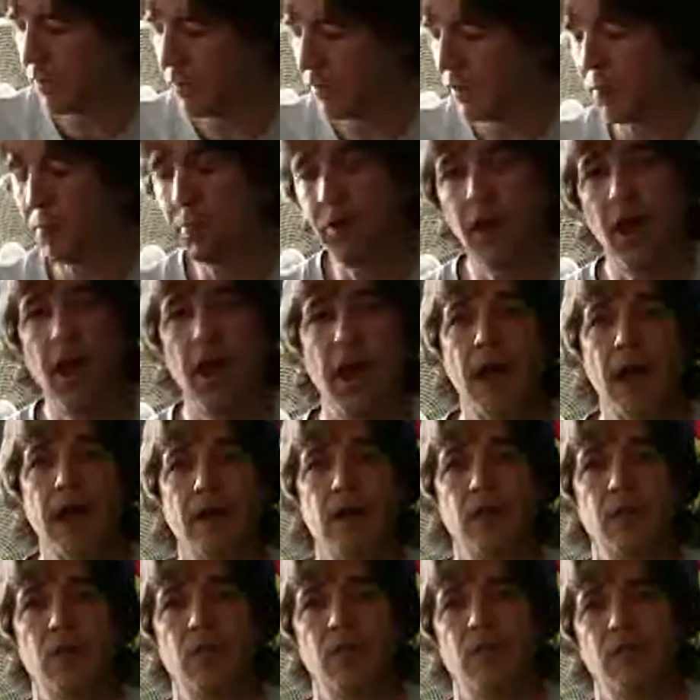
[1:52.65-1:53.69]
gonna pack,
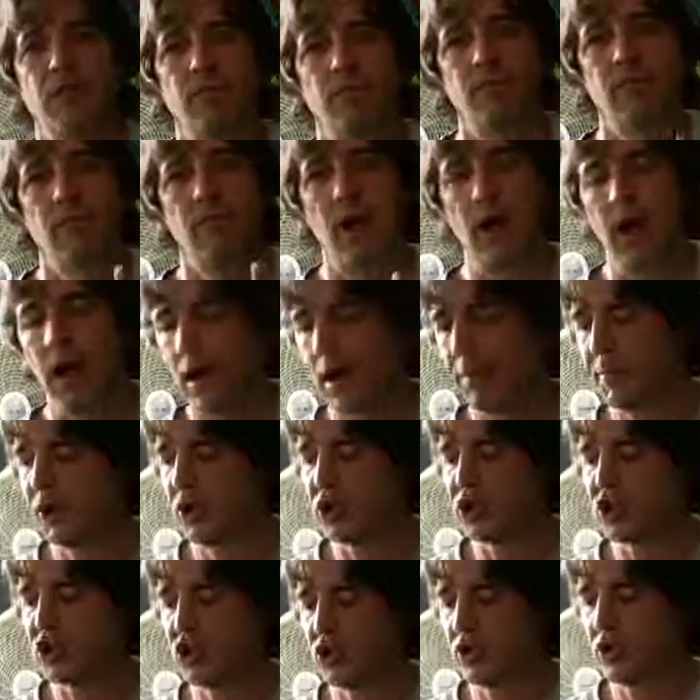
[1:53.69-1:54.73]
and I'm not
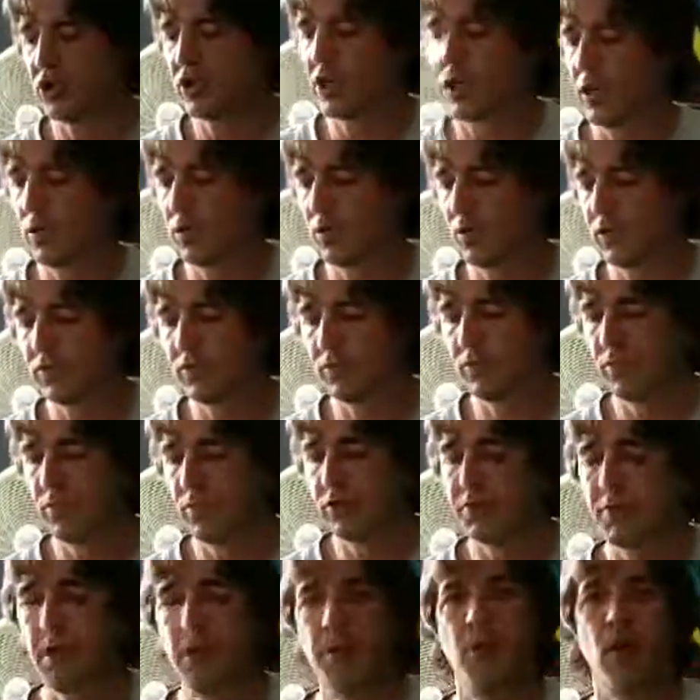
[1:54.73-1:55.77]
sure yet, this
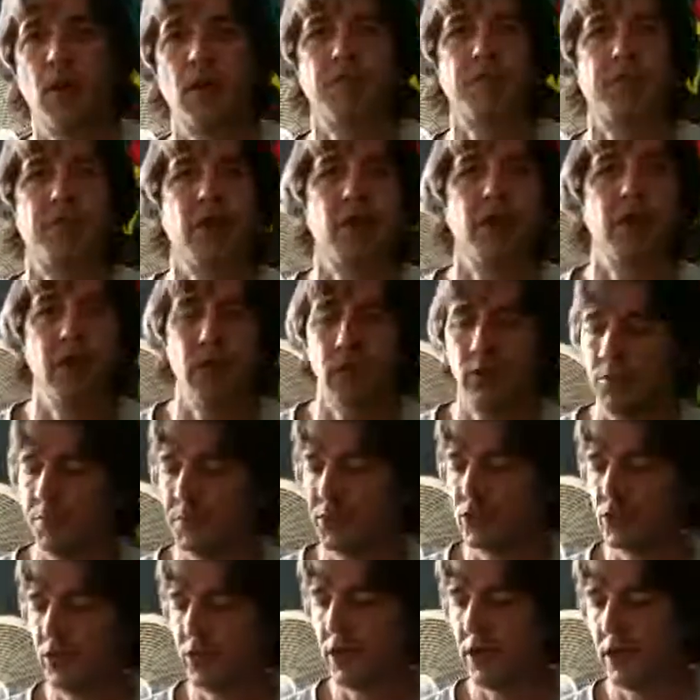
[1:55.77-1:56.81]
may modify a little
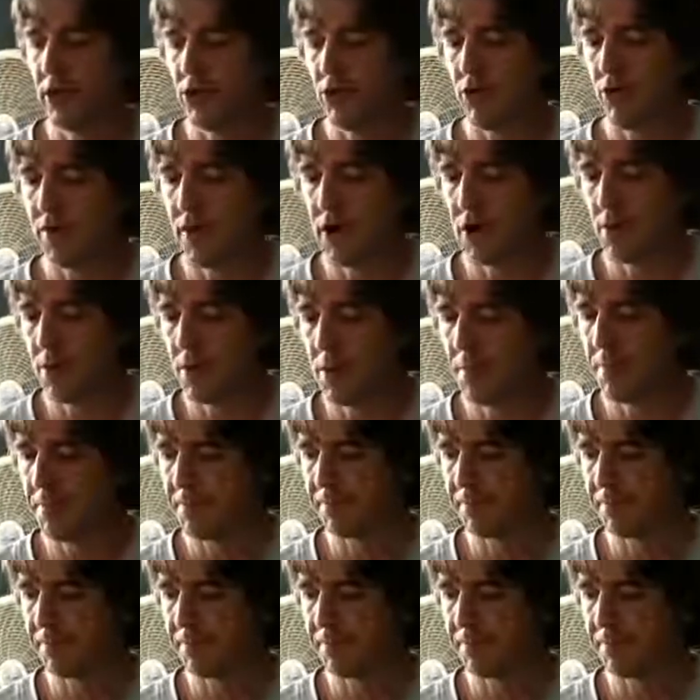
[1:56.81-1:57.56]
between here and there, but